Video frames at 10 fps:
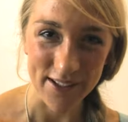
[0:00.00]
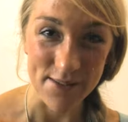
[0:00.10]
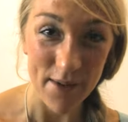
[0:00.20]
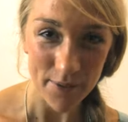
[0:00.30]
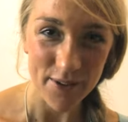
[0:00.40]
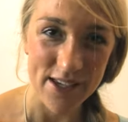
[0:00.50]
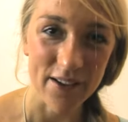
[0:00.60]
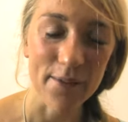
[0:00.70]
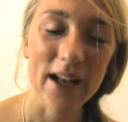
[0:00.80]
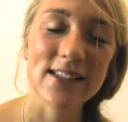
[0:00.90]
because maple
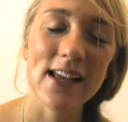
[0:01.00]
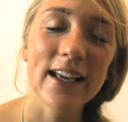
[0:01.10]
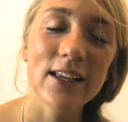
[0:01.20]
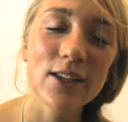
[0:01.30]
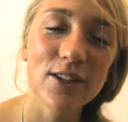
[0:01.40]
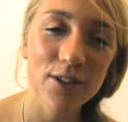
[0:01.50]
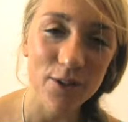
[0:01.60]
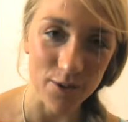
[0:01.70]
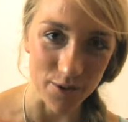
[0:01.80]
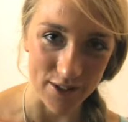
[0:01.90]
syrup has a
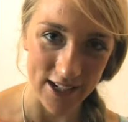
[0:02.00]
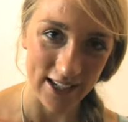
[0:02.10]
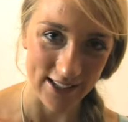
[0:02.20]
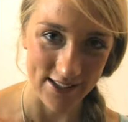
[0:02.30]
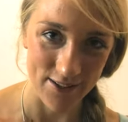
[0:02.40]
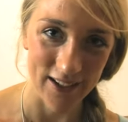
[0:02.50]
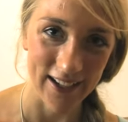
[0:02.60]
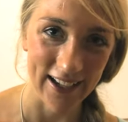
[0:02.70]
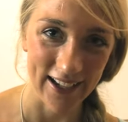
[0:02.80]
huge history